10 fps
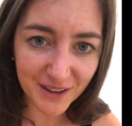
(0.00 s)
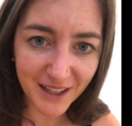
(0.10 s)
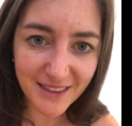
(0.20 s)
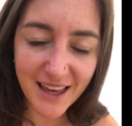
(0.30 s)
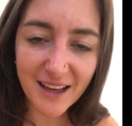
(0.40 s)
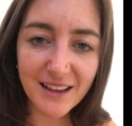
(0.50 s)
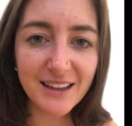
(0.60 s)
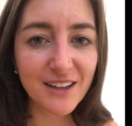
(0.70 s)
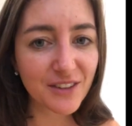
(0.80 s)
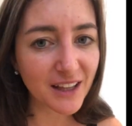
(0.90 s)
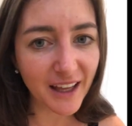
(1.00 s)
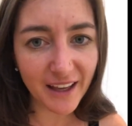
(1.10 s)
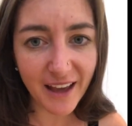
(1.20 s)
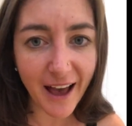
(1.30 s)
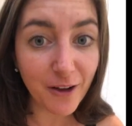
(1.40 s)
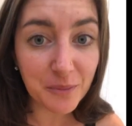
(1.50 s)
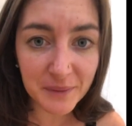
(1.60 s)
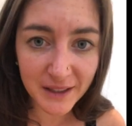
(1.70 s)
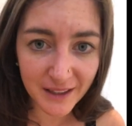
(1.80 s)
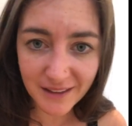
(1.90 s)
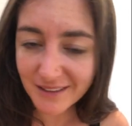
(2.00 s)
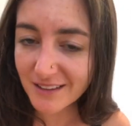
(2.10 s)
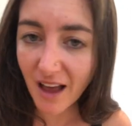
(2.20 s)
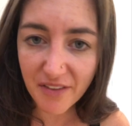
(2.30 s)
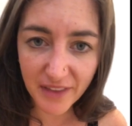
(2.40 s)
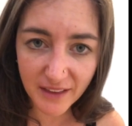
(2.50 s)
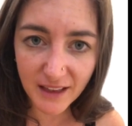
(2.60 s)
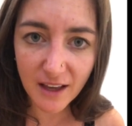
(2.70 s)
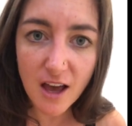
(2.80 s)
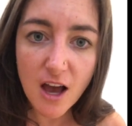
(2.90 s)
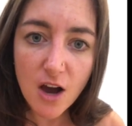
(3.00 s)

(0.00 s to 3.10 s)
Like they didn't even like help me, nothing. Like